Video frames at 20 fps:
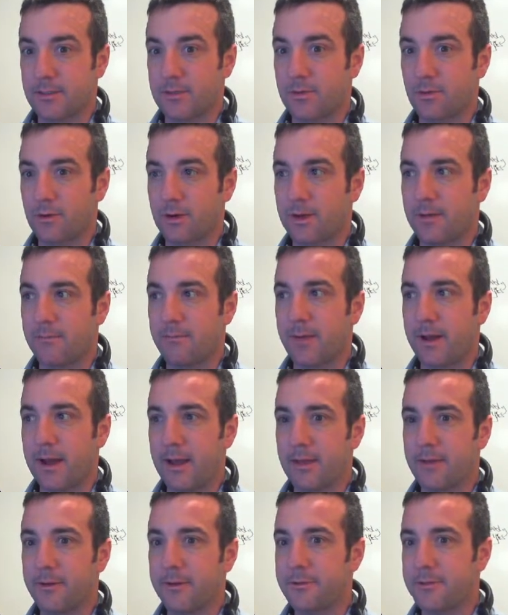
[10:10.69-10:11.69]
sort it
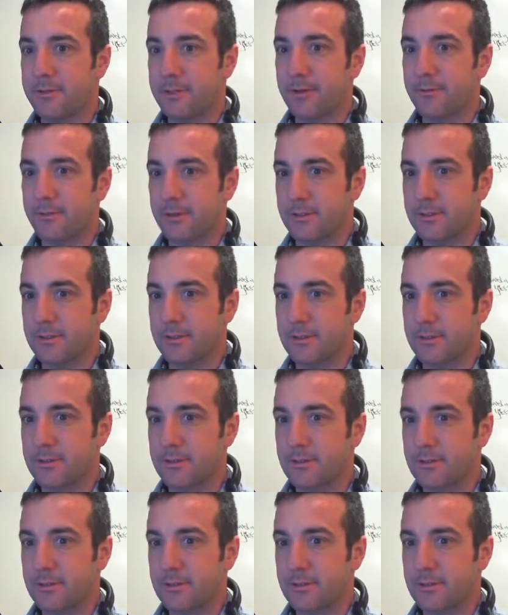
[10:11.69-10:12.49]
by those differences